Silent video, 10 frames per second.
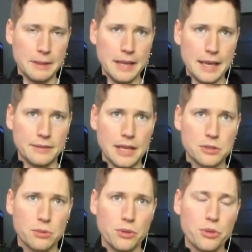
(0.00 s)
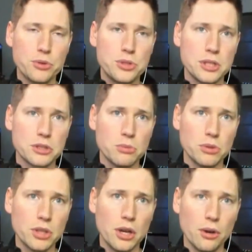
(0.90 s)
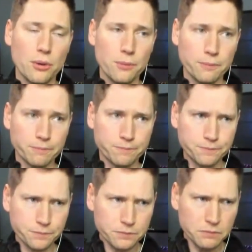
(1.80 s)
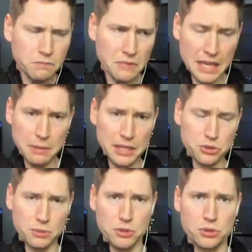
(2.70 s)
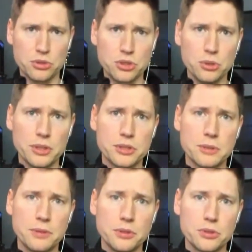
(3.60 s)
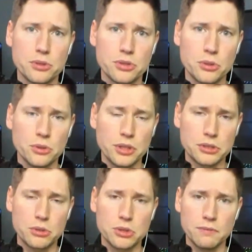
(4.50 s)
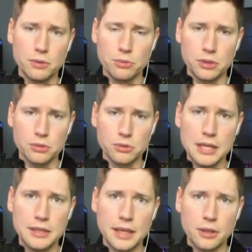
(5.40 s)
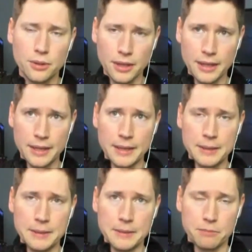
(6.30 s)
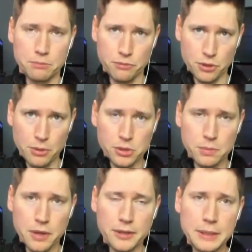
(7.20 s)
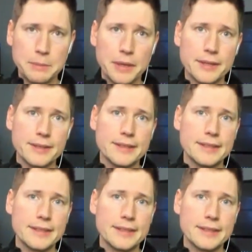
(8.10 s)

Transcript: and that's where enthusiasts will go, and mainstream users too, as computers are sold exclusively with Windows 10 now, for the most part. But